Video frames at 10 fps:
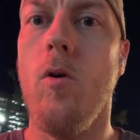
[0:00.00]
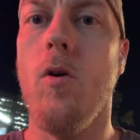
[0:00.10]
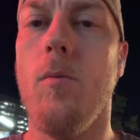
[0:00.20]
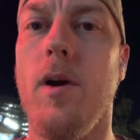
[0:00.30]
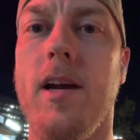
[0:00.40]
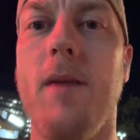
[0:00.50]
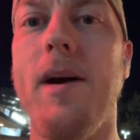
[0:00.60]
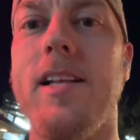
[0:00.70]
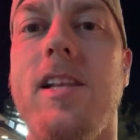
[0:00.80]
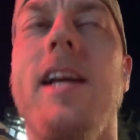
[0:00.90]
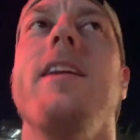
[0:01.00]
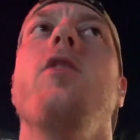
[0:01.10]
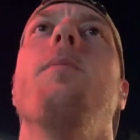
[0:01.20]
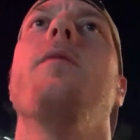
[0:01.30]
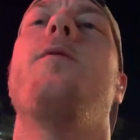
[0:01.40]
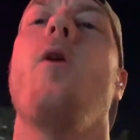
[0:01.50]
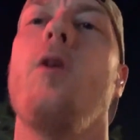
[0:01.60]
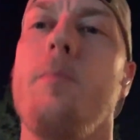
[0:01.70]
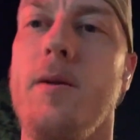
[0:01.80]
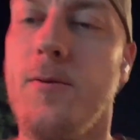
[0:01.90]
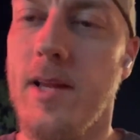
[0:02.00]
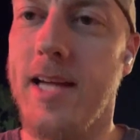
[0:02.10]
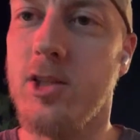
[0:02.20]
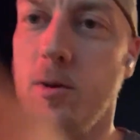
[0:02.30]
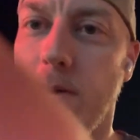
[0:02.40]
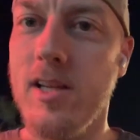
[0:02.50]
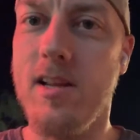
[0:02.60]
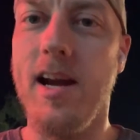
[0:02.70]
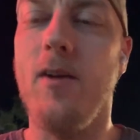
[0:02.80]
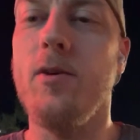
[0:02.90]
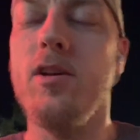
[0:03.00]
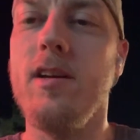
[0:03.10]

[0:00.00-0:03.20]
Or come on, Sid, you've been following me for like 2 months now.